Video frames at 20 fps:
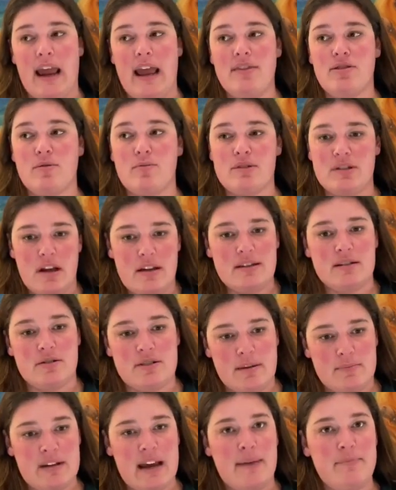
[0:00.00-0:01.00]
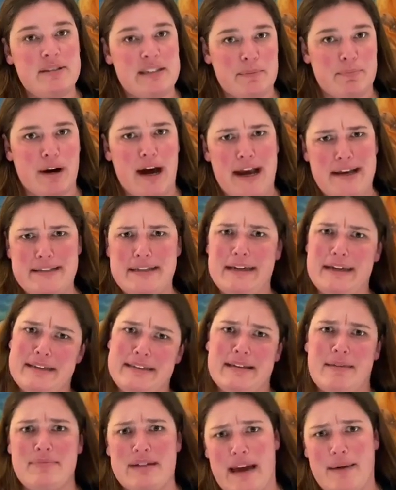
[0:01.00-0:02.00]
And the results are sometimes surprising
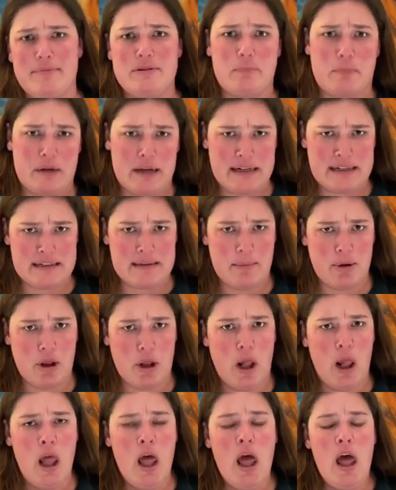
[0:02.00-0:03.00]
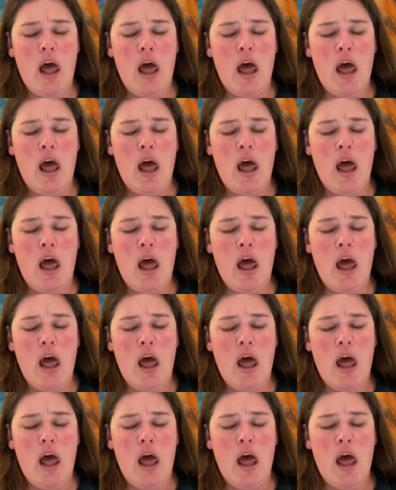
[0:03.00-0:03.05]
and sometimes predictable.